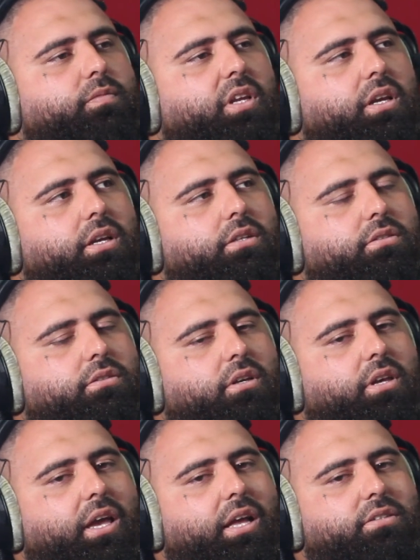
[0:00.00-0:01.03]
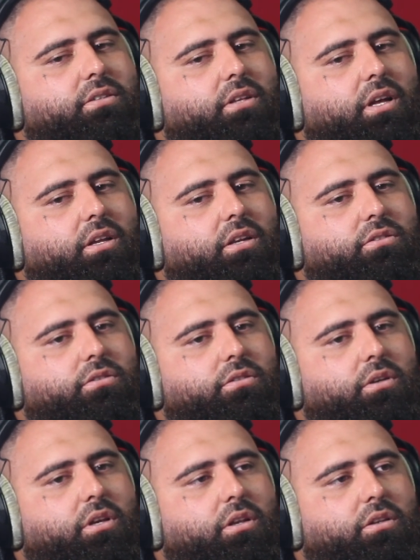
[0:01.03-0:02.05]
it's a cancer that is
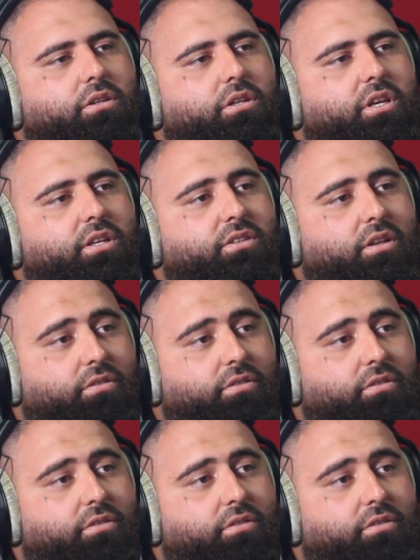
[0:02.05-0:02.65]
in kids under